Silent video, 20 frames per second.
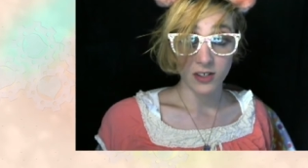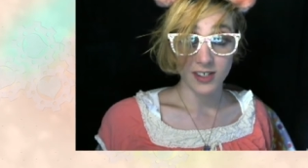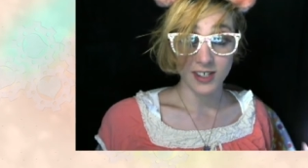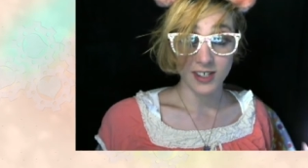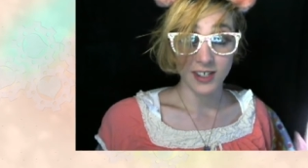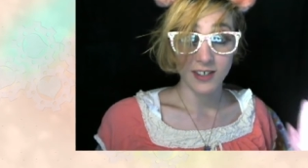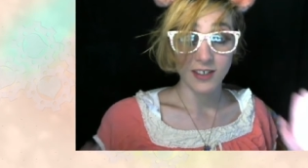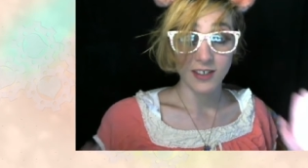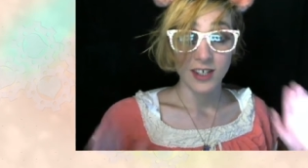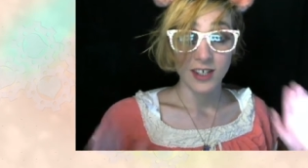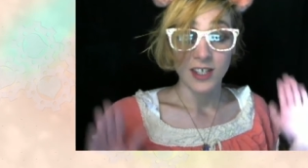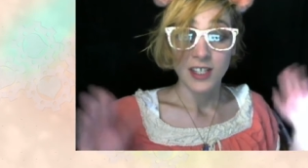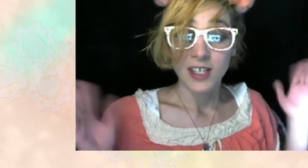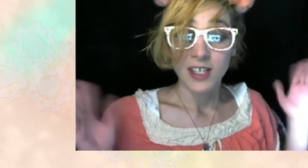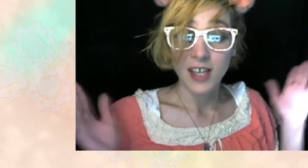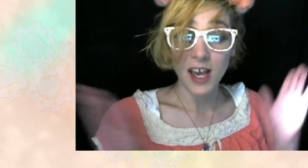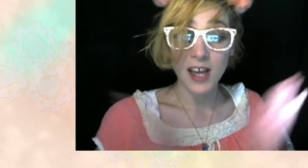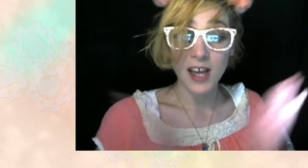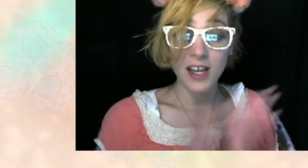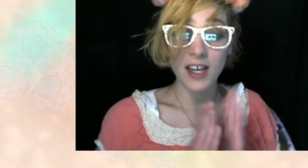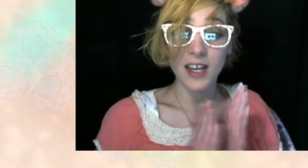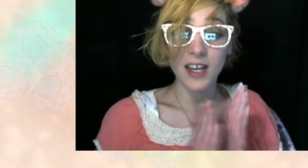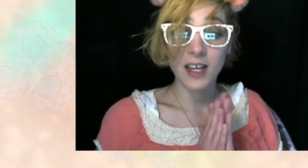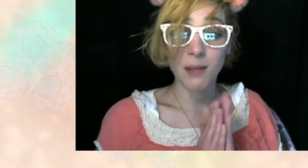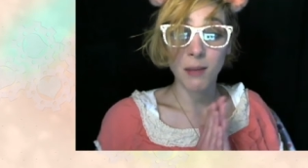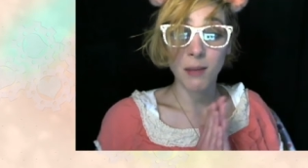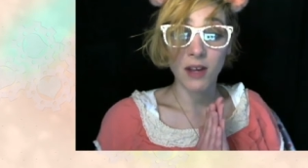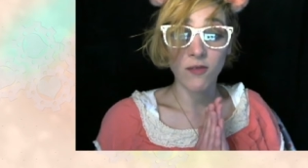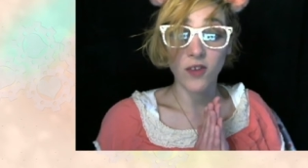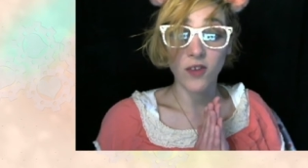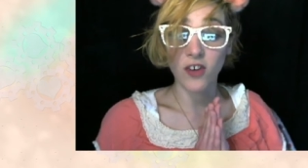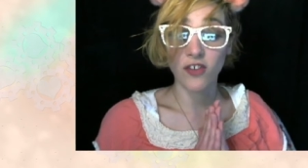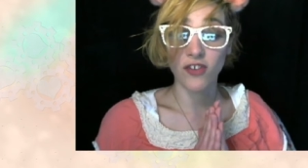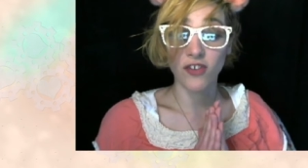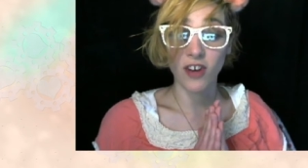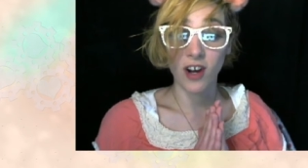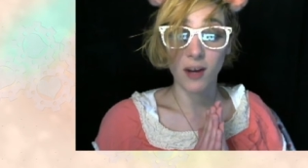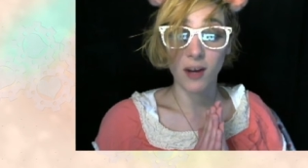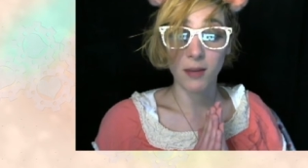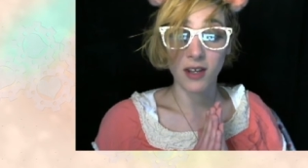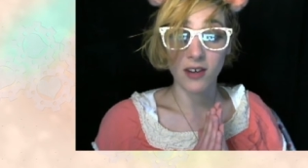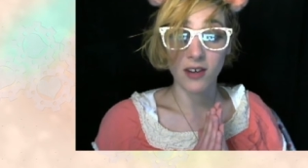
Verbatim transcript: So yay, my first job